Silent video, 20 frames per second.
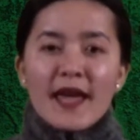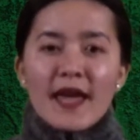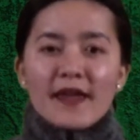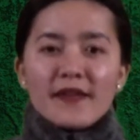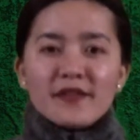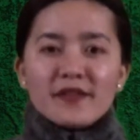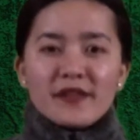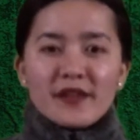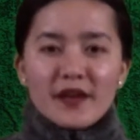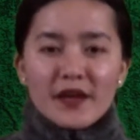
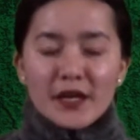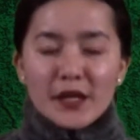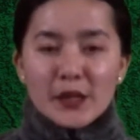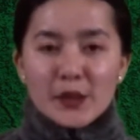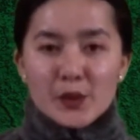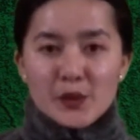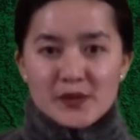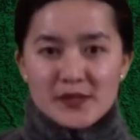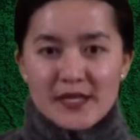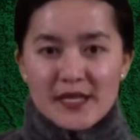and their
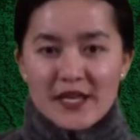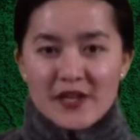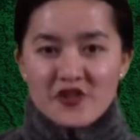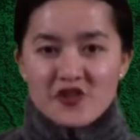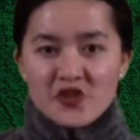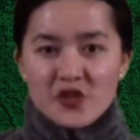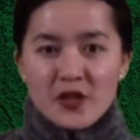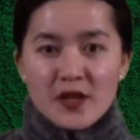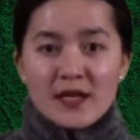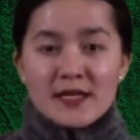
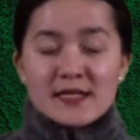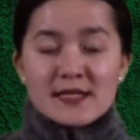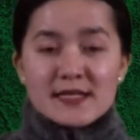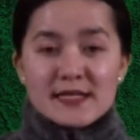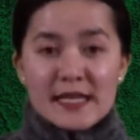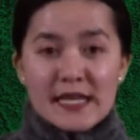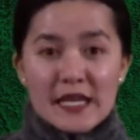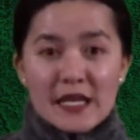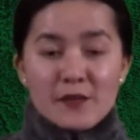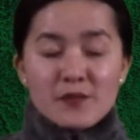usage
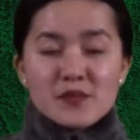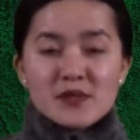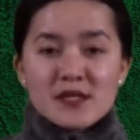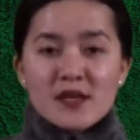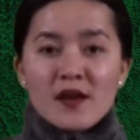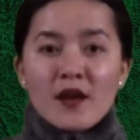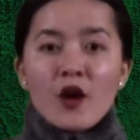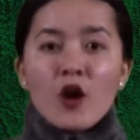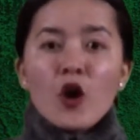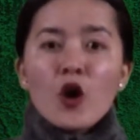seems
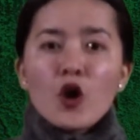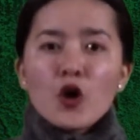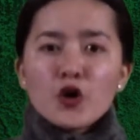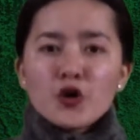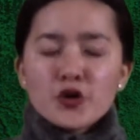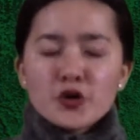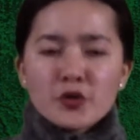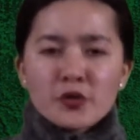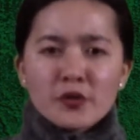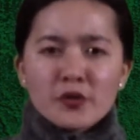or